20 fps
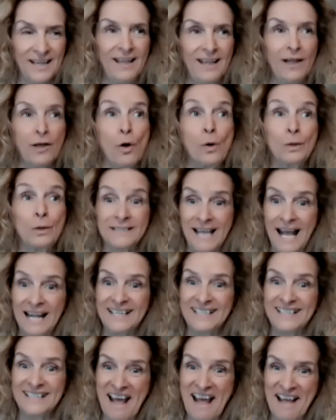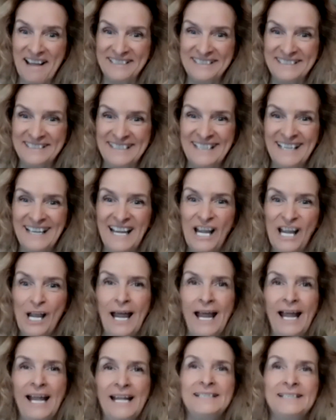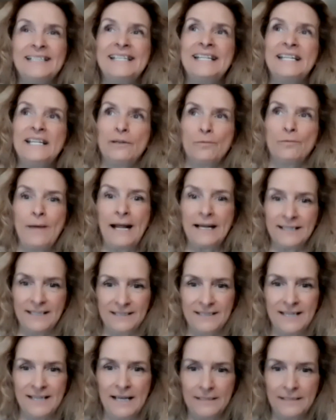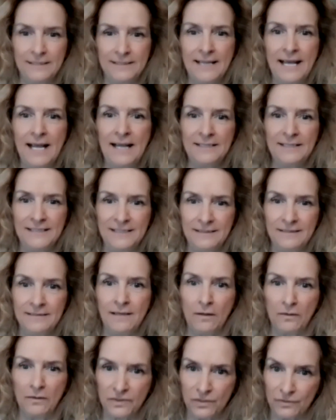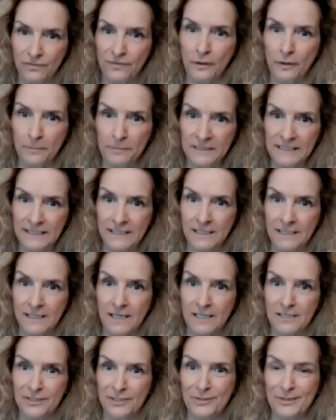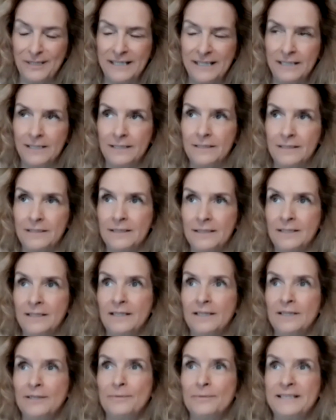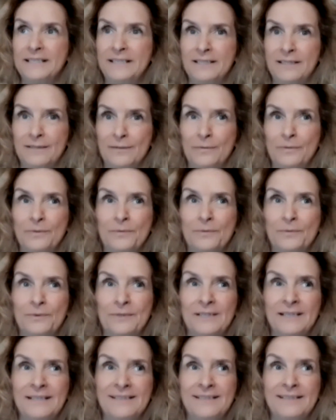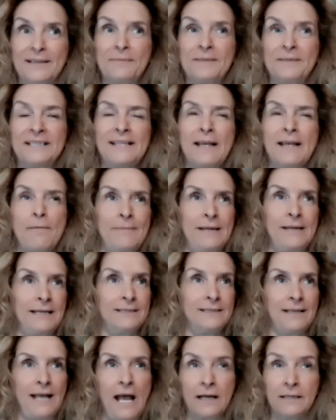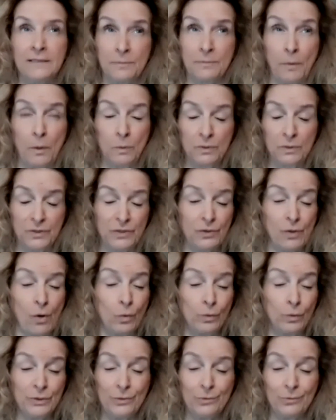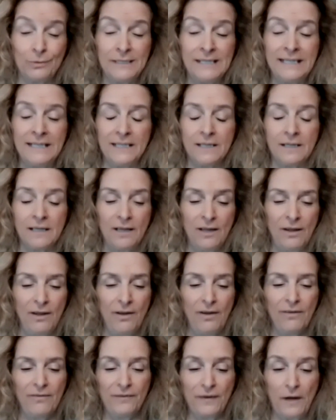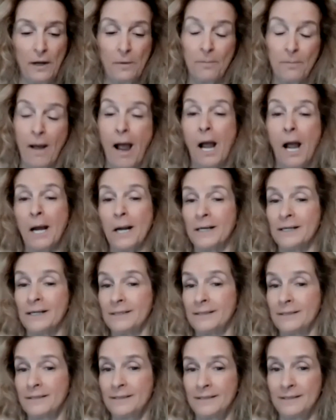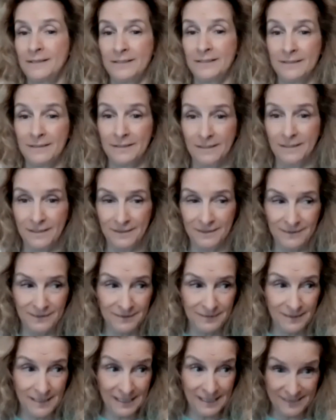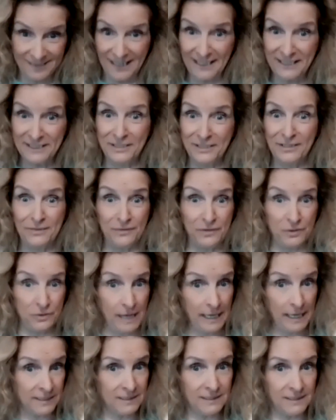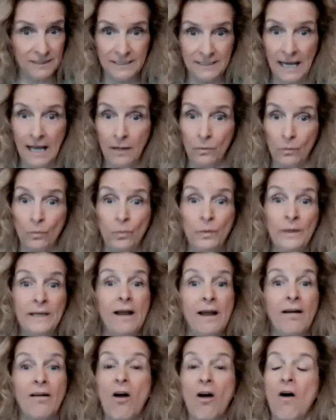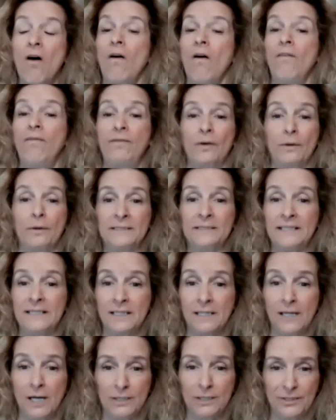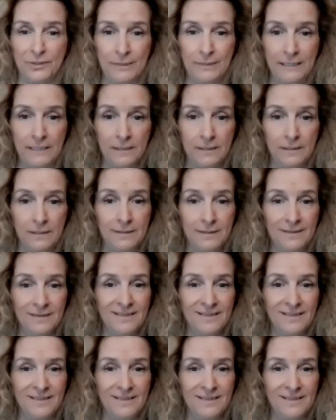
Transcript: It goes on and on. And he recognized that. He's also formerly incarcerated, which is something that makes Expo so unique. From our executive director down, we are all formerly incarcerated.